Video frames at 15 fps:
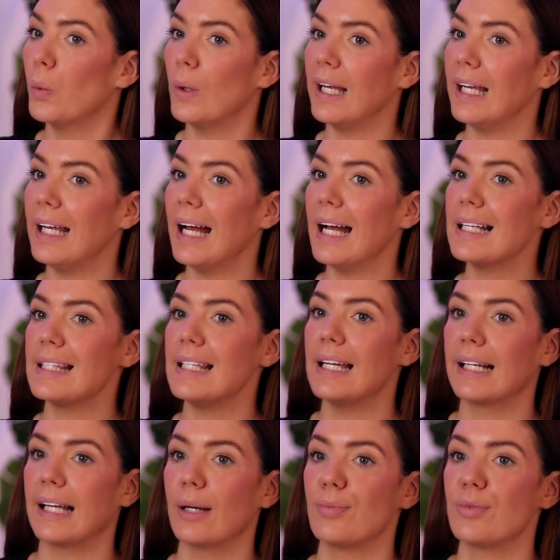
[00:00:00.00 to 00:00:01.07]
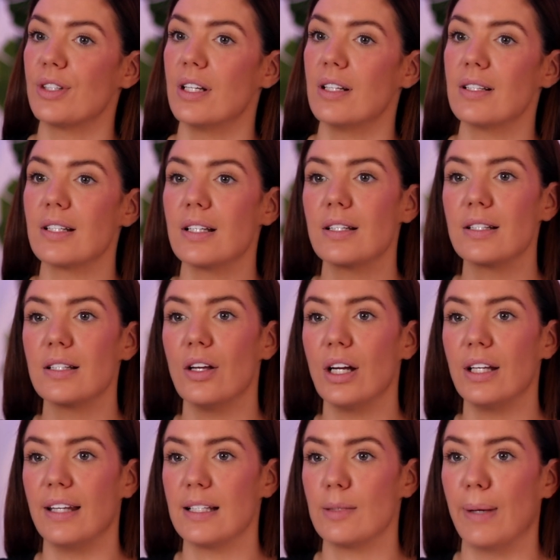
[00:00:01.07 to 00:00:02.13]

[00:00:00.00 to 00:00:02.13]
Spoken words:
We, as the accountants, sign this